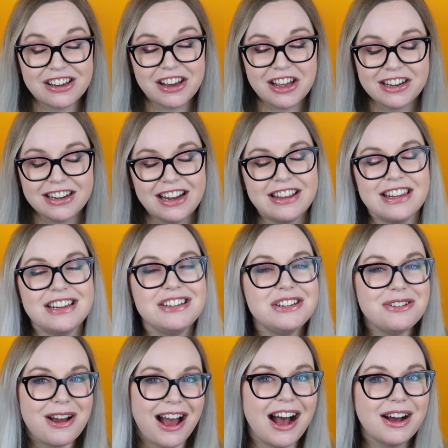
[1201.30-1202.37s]
good and they
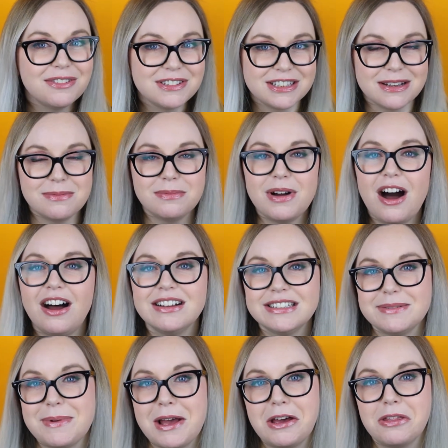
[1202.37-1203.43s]
do have some
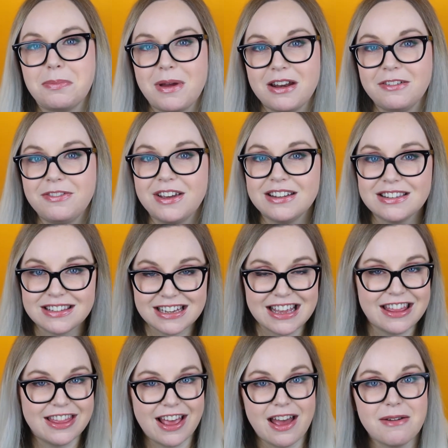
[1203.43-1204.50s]
awesome health benefits
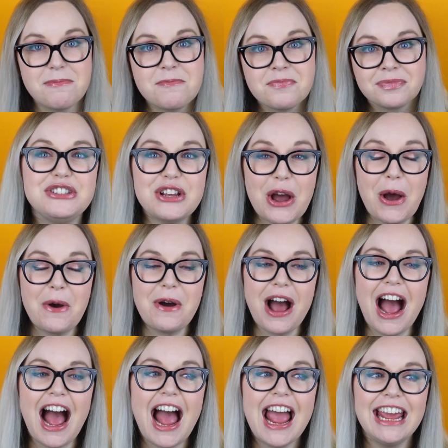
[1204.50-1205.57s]
in them. So
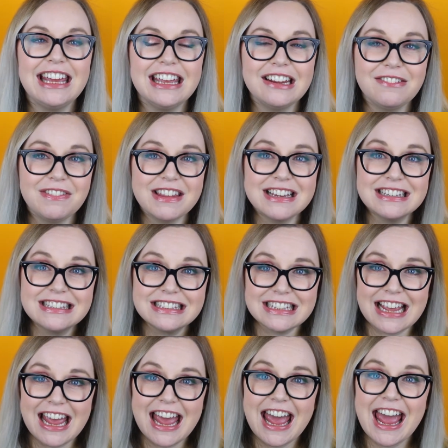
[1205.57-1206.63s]
I give this
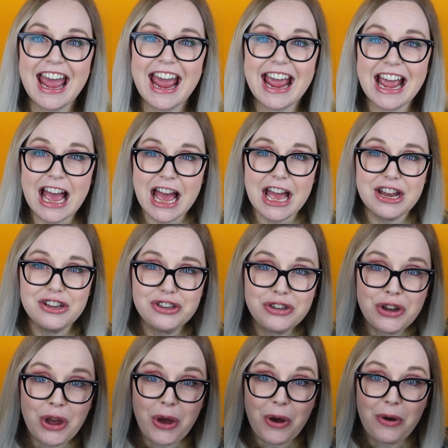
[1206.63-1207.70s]
a
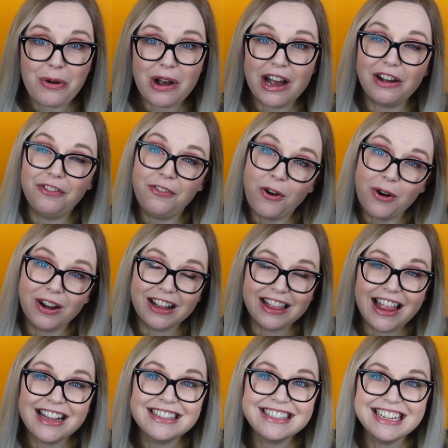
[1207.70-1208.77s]
no for
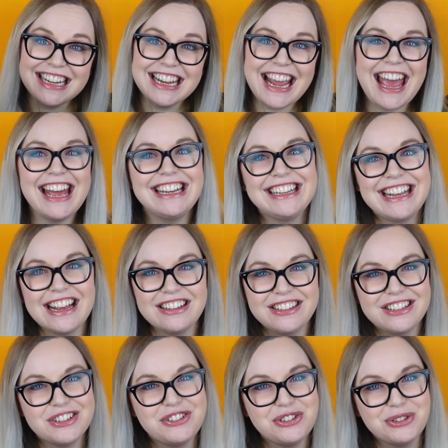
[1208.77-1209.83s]
cleansing and yes
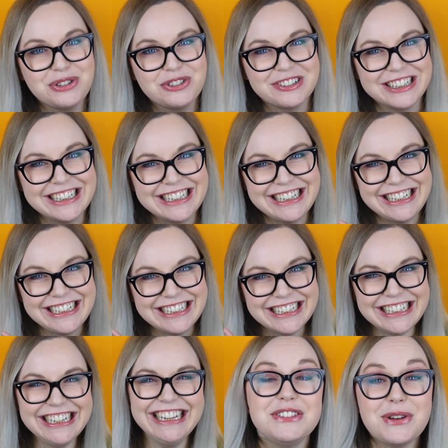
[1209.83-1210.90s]
to juice drinking.
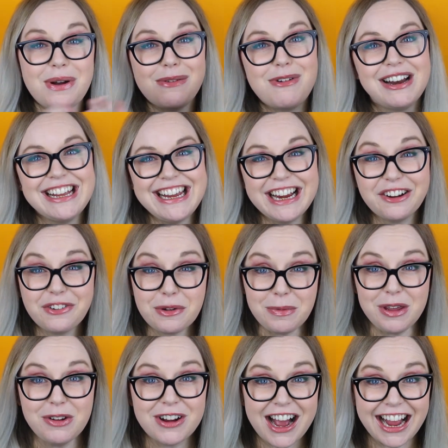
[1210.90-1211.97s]
So I want to hear from
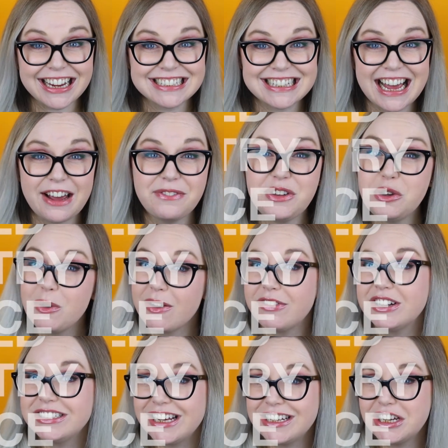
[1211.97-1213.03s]
you guys. Have you
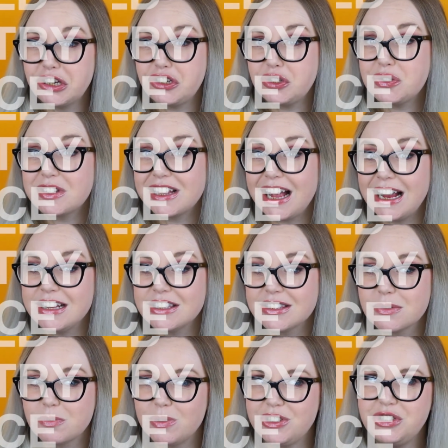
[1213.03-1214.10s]
ever done a juice
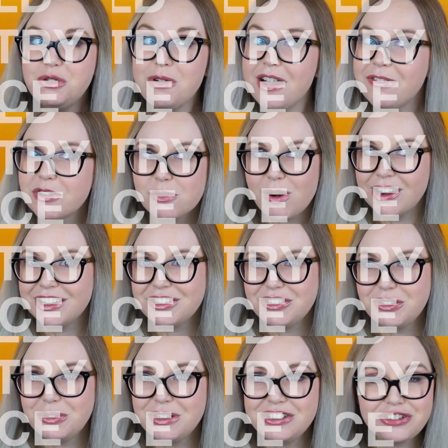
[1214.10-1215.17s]
cleanse? Would you ever want to
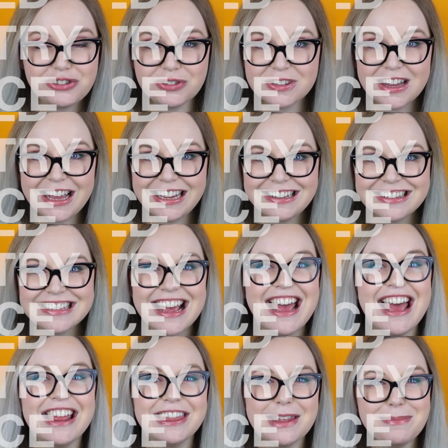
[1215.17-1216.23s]
do a juice cleanse?
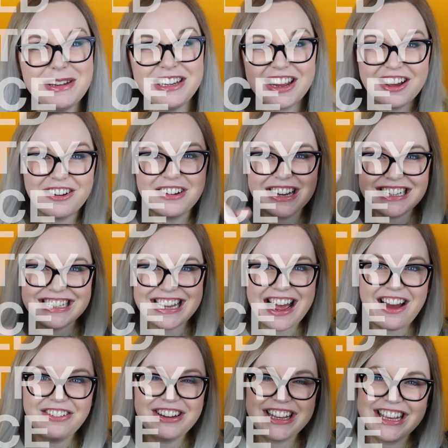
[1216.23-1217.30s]
Let me know
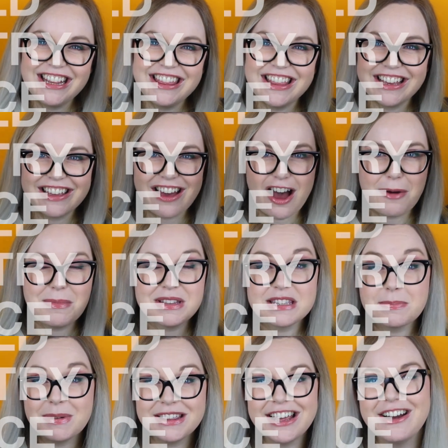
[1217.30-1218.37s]
down in the
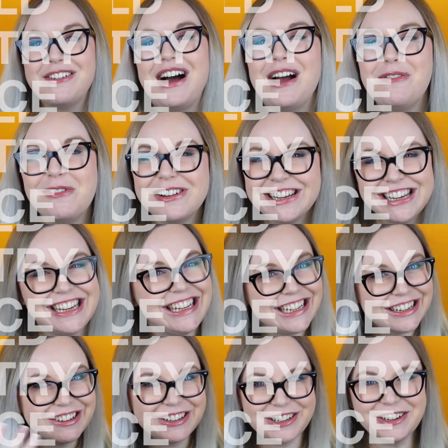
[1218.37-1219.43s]
comments below. I want to
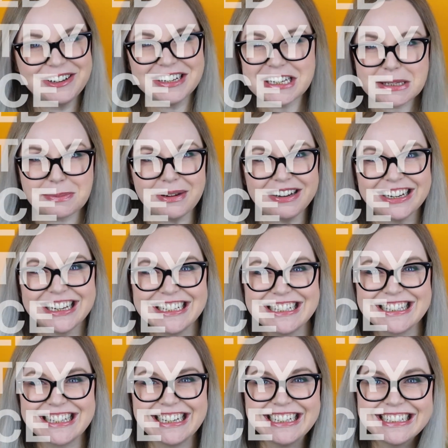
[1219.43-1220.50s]
hear your
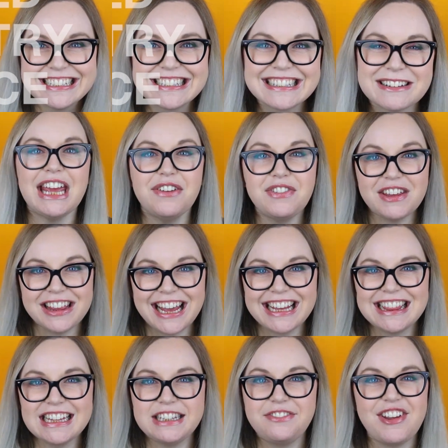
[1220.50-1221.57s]
experiences. If you
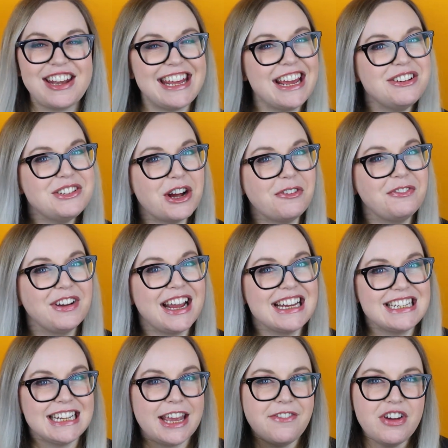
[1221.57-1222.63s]
like this video, don't
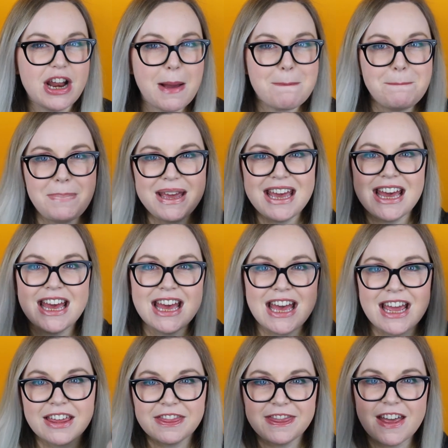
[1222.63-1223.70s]
forget to give it a
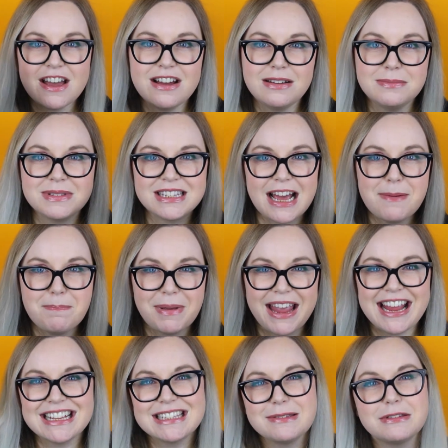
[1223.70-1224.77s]
big thumbs up
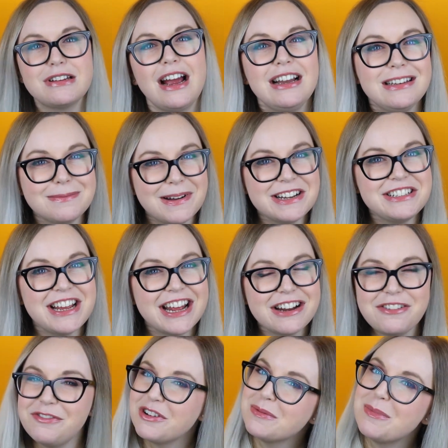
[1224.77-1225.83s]
and subscribe to my
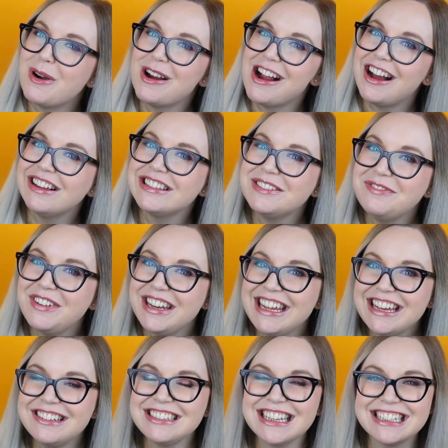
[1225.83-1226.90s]
channel for more awesome
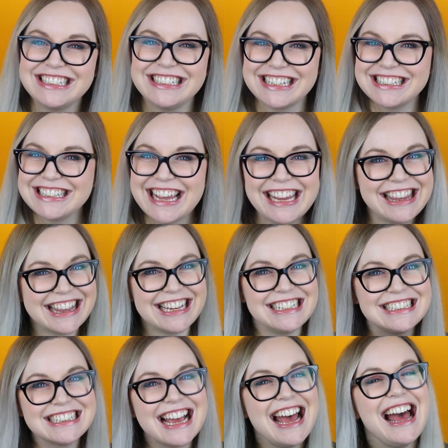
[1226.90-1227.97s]
videos just like
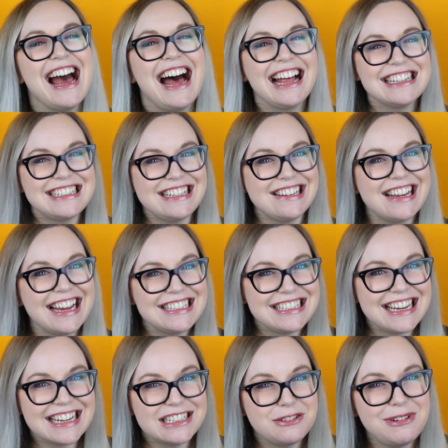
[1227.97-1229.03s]
this. I'll see you guys
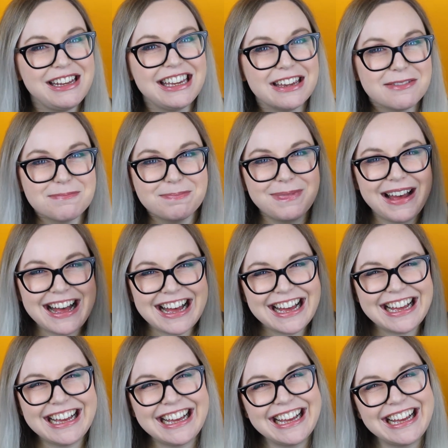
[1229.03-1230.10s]
next week.
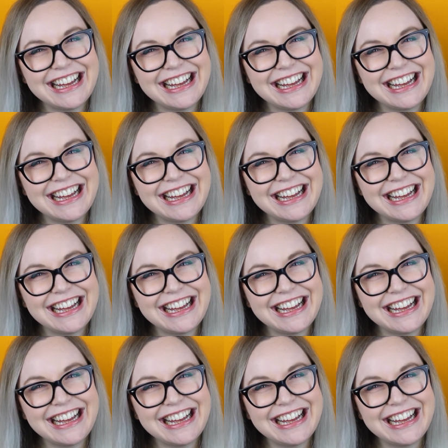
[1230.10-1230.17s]
Bye!